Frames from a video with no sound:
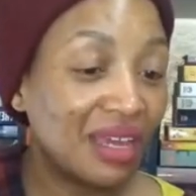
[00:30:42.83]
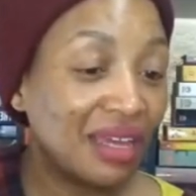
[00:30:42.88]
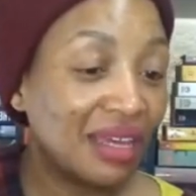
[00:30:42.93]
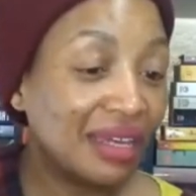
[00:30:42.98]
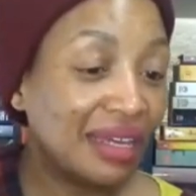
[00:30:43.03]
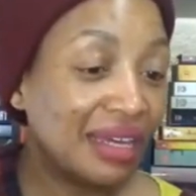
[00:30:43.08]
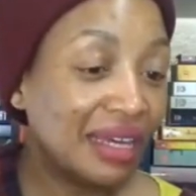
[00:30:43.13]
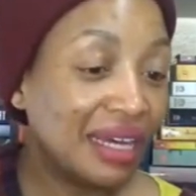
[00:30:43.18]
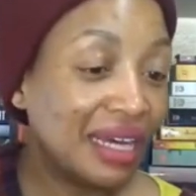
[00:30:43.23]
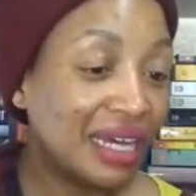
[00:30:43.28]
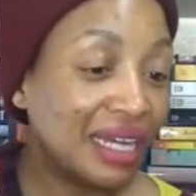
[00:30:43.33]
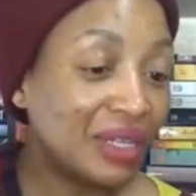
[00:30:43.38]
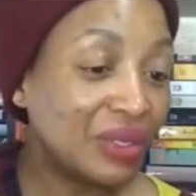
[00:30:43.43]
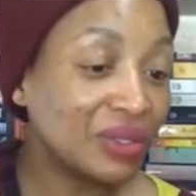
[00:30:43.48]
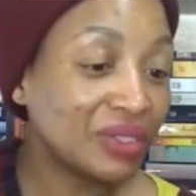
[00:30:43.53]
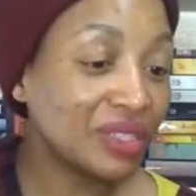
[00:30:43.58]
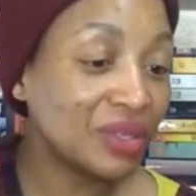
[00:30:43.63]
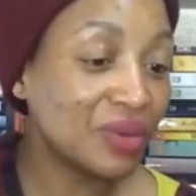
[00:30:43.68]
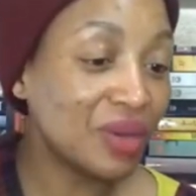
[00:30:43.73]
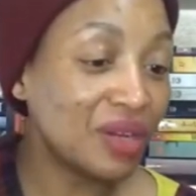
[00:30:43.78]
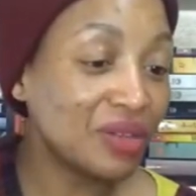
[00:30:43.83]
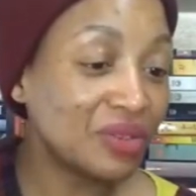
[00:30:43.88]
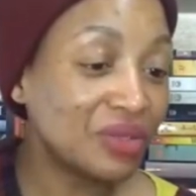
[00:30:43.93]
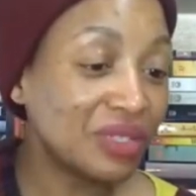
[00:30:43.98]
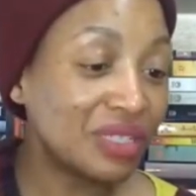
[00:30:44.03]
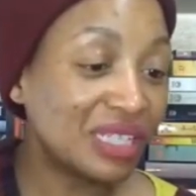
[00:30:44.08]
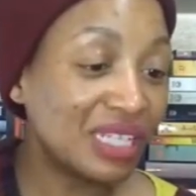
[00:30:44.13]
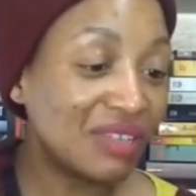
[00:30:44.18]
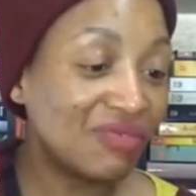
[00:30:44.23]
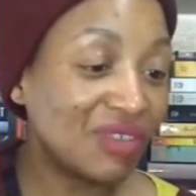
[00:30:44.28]
I looked around to
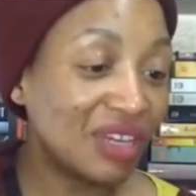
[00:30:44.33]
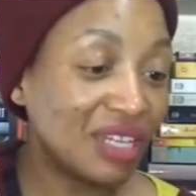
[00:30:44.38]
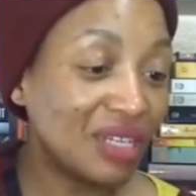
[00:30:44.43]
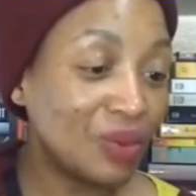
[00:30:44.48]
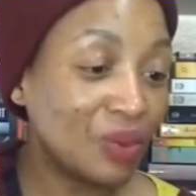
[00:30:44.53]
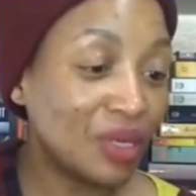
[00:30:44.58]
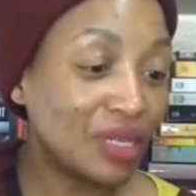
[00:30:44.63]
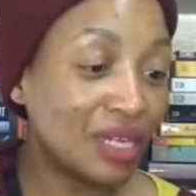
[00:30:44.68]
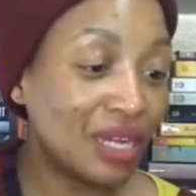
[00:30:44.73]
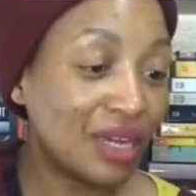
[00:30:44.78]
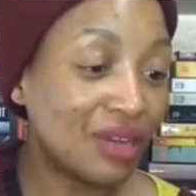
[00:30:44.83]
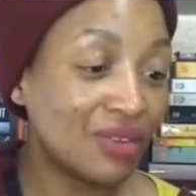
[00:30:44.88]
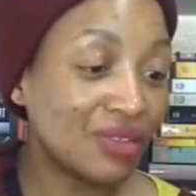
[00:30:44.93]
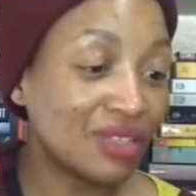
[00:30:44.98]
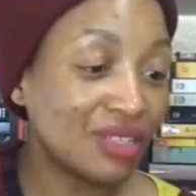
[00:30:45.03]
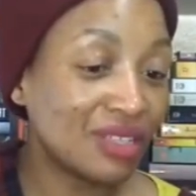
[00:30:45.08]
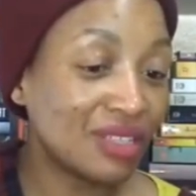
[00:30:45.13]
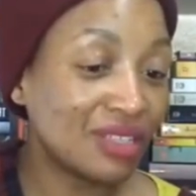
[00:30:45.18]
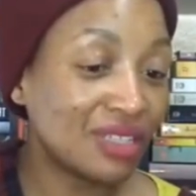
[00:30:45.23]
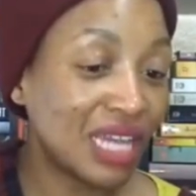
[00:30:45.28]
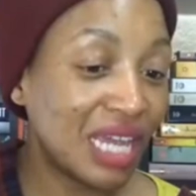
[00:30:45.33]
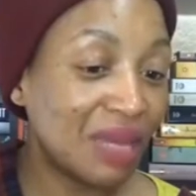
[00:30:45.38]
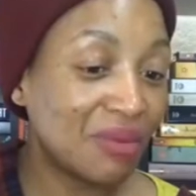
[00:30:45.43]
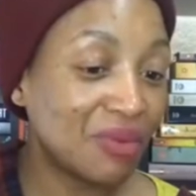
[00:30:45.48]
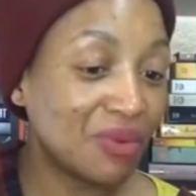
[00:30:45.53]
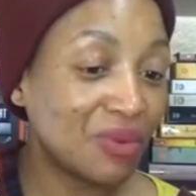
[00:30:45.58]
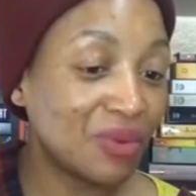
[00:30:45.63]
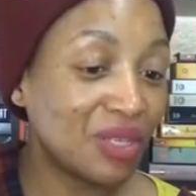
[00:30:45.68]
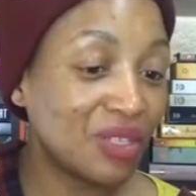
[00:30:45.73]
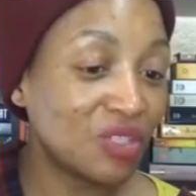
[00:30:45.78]
see if anyone else at the table
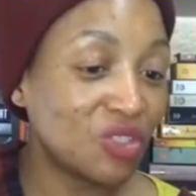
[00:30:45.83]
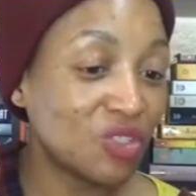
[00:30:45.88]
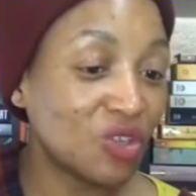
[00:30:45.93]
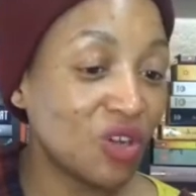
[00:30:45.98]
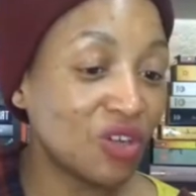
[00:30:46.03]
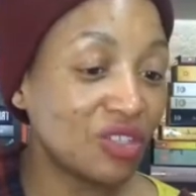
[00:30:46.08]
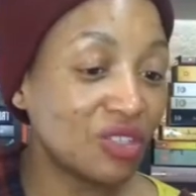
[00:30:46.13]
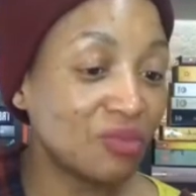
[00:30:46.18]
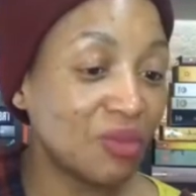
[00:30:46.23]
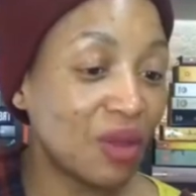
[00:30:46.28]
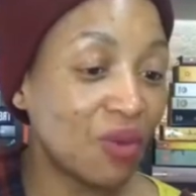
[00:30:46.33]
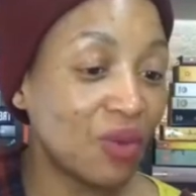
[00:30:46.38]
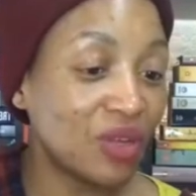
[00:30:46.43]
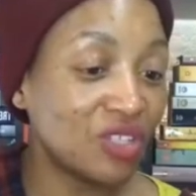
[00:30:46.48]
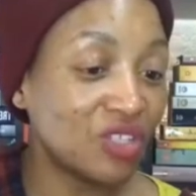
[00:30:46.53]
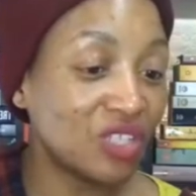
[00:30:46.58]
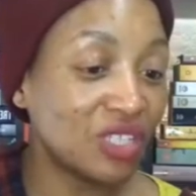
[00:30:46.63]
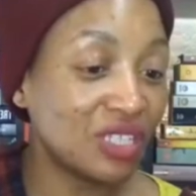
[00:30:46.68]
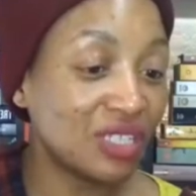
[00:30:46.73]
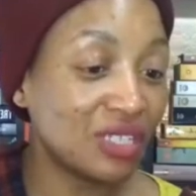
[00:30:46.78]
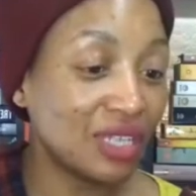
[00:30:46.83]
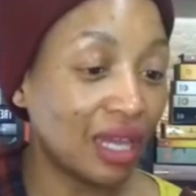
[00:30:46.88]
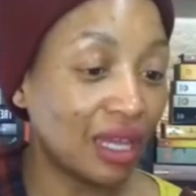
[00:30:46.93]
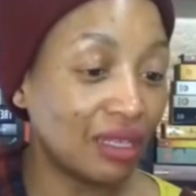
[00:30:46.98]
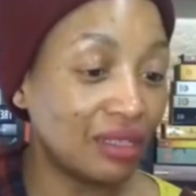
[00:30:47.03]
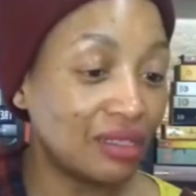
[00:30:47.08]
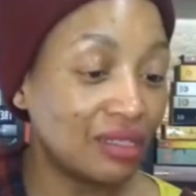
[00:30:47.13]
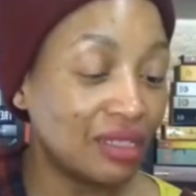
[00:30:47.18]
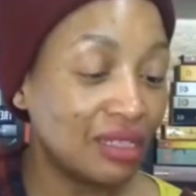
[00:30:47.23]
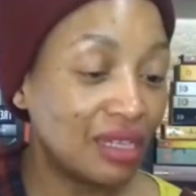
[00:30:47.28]
was shocked by what she said,
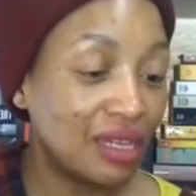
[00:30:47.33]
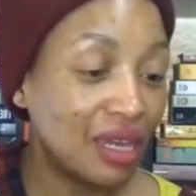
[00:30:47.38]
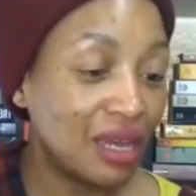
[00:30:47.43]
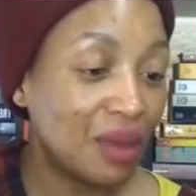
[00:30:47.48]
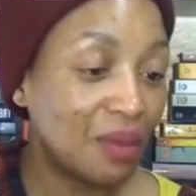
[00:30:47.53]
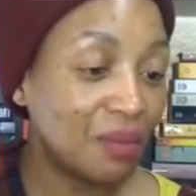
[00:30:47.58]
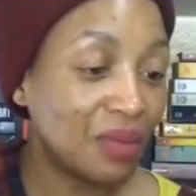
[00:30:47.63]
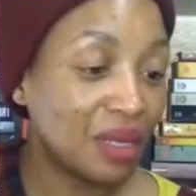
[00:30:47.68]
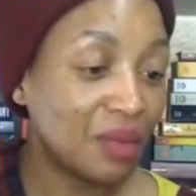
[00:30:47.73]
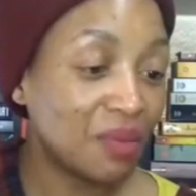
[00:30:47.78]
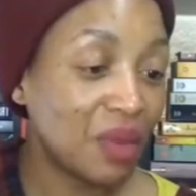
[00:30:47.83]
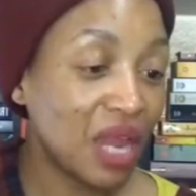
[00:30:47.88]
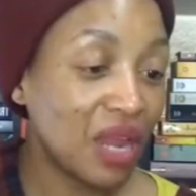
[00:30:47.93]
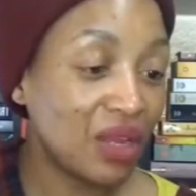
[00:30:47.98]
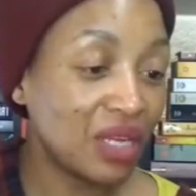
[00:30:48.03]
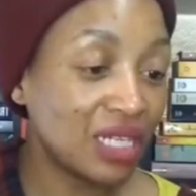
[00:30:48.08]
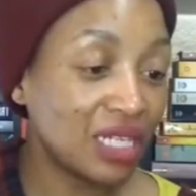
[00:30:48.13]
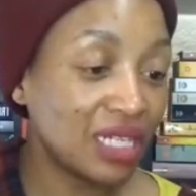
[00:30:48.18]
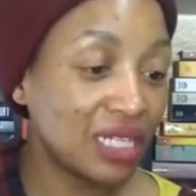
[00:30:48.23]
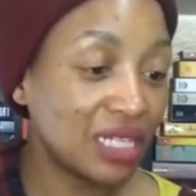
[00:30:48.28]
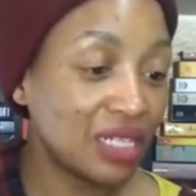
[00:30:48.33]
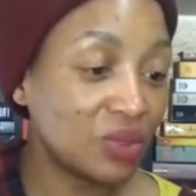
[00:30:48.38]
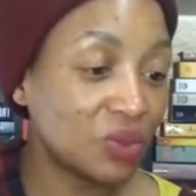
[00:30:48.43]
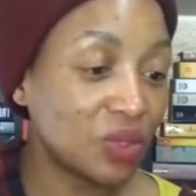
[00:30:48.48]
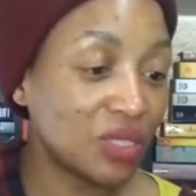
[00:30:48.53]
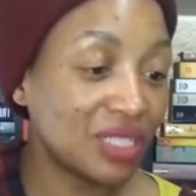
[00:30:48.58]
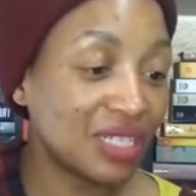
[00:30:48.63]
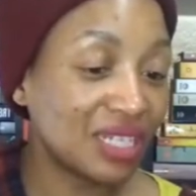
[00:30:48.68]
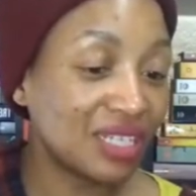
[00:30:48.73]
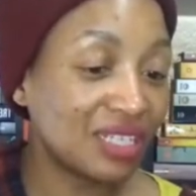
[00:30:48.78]
but apparently it was
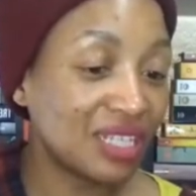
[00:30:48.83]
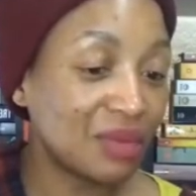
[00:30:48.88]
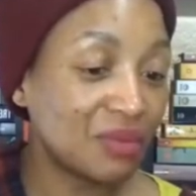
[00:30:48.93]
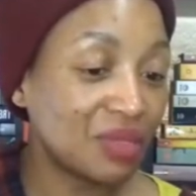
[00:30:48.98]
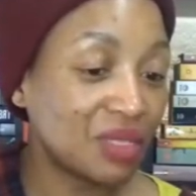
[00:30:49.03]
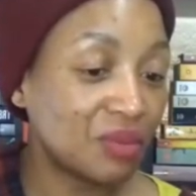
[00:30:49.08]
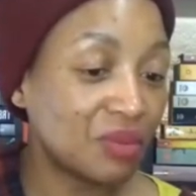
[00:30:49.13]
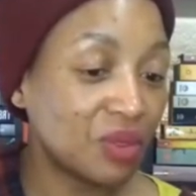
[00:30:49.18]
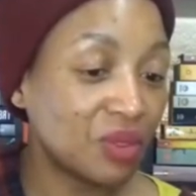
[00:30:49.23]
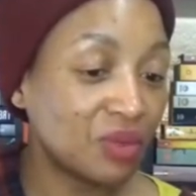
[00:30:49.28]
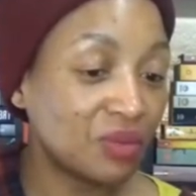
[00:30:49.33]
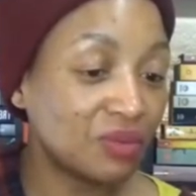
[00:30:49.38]
acceptable.